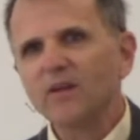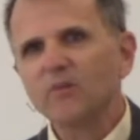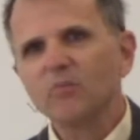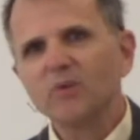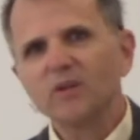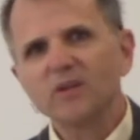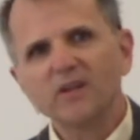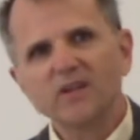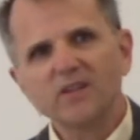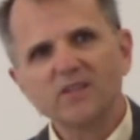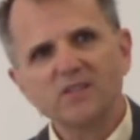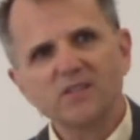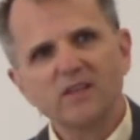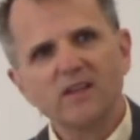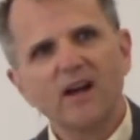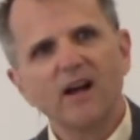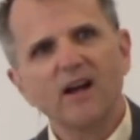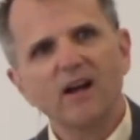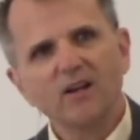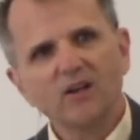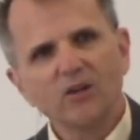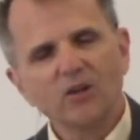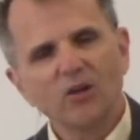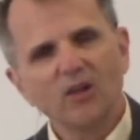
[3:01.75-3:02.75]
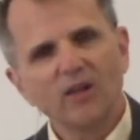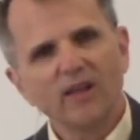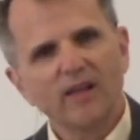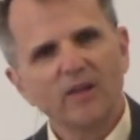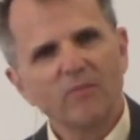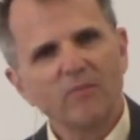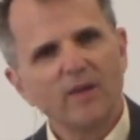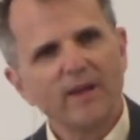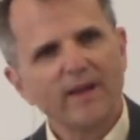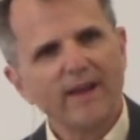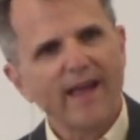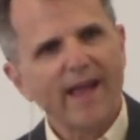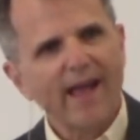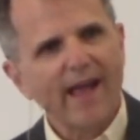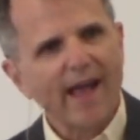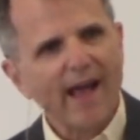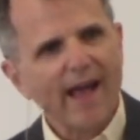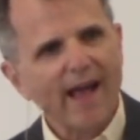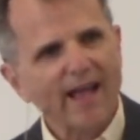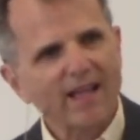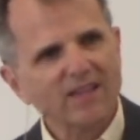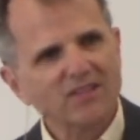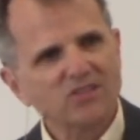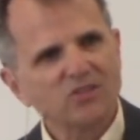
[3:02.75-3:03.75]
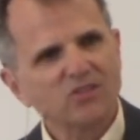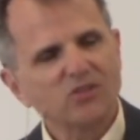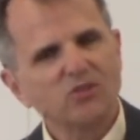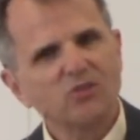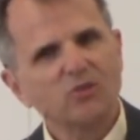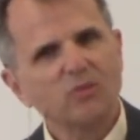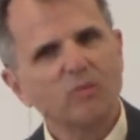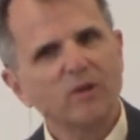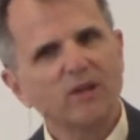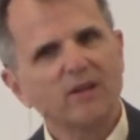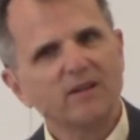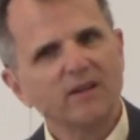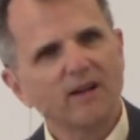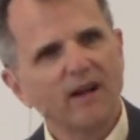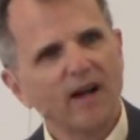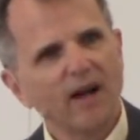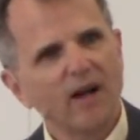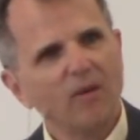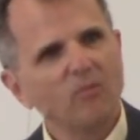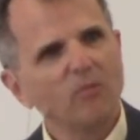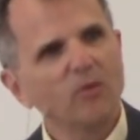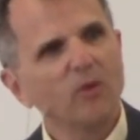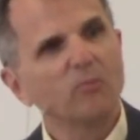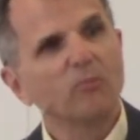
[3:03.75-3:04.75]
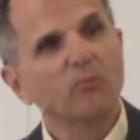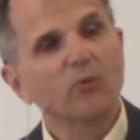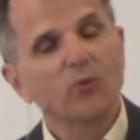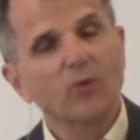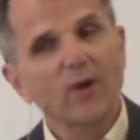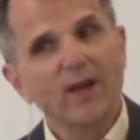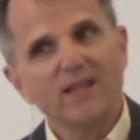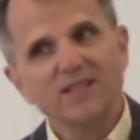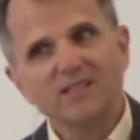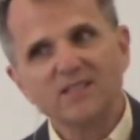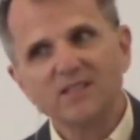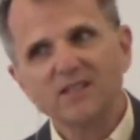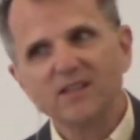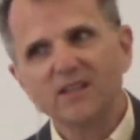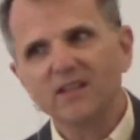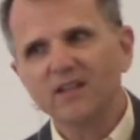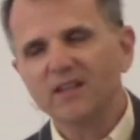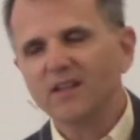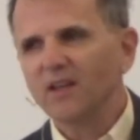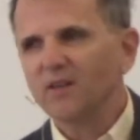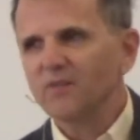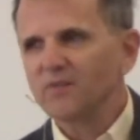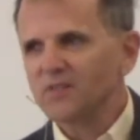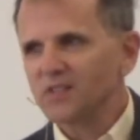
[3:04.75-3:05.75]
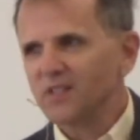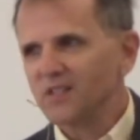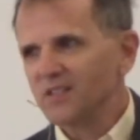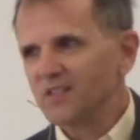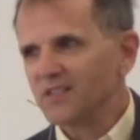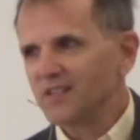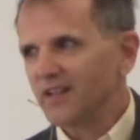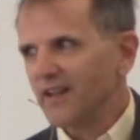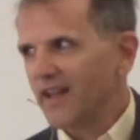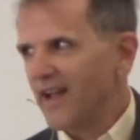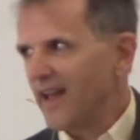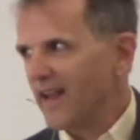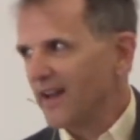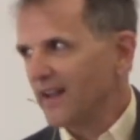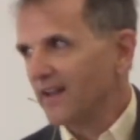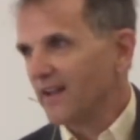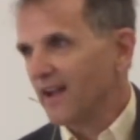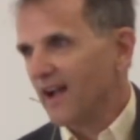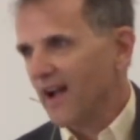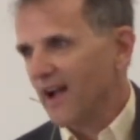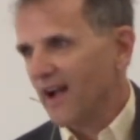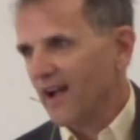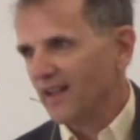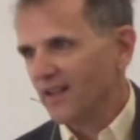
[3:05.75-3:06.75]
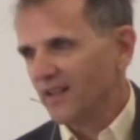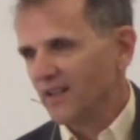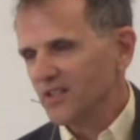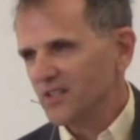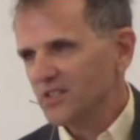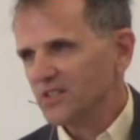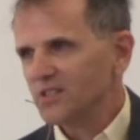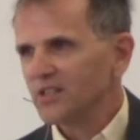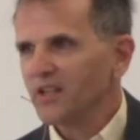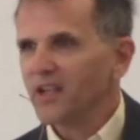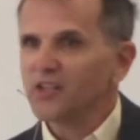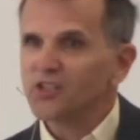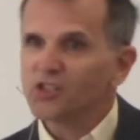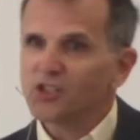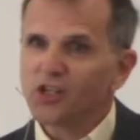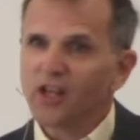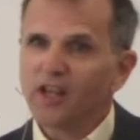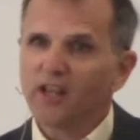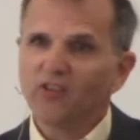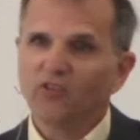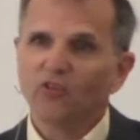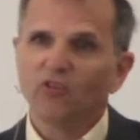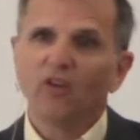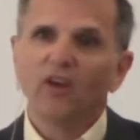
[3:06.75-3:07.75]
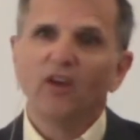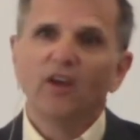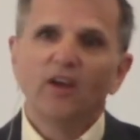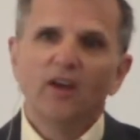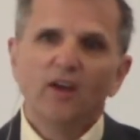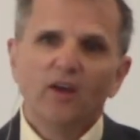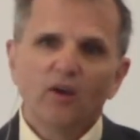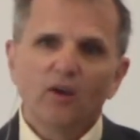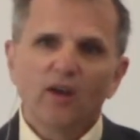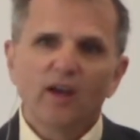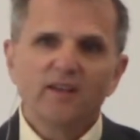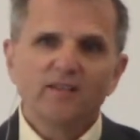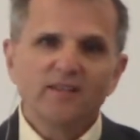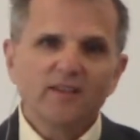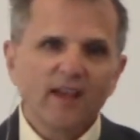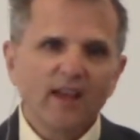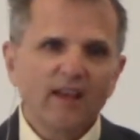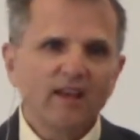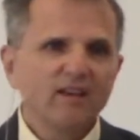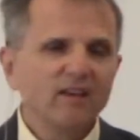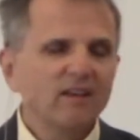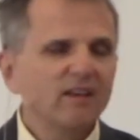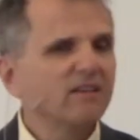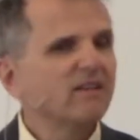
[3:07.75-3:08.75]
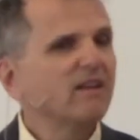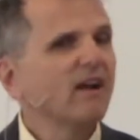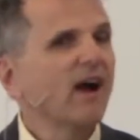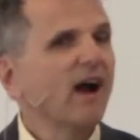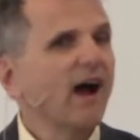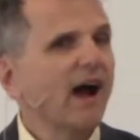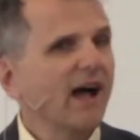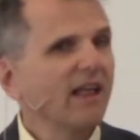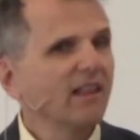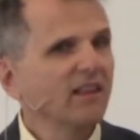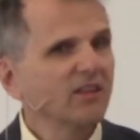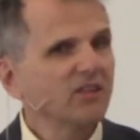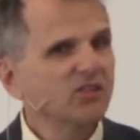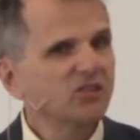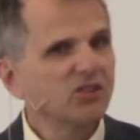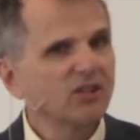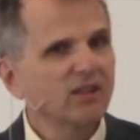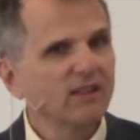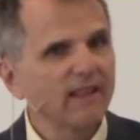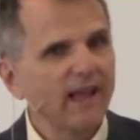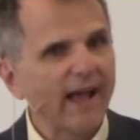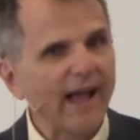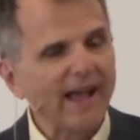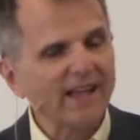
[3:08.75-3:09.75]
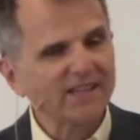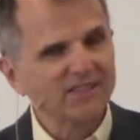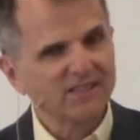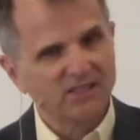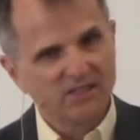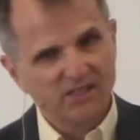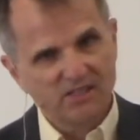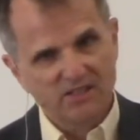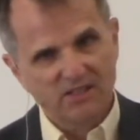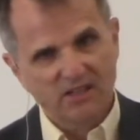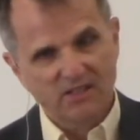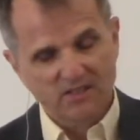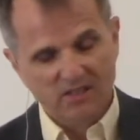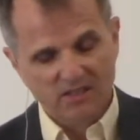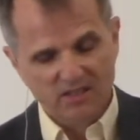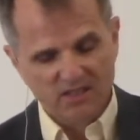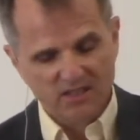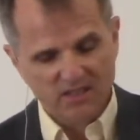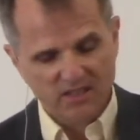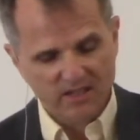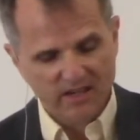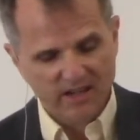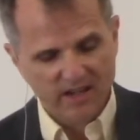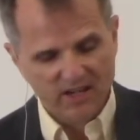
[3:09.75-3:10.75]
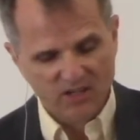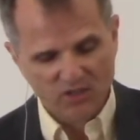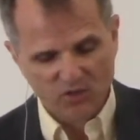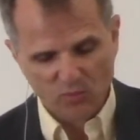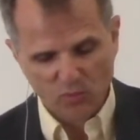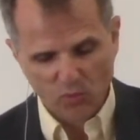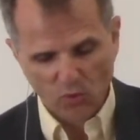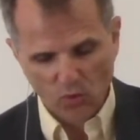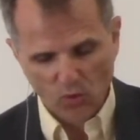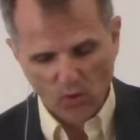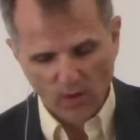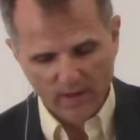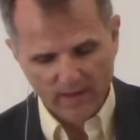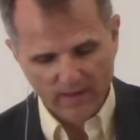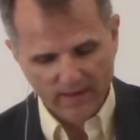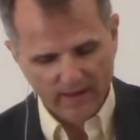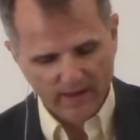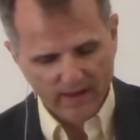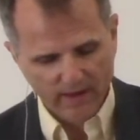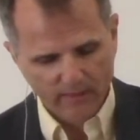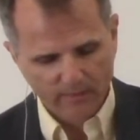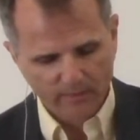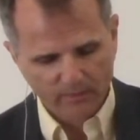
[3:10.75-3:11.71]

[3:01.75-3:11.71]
because the uncle had been asked to become the president of Cincinnati College, and Chase attended college classes as a teenage boy there.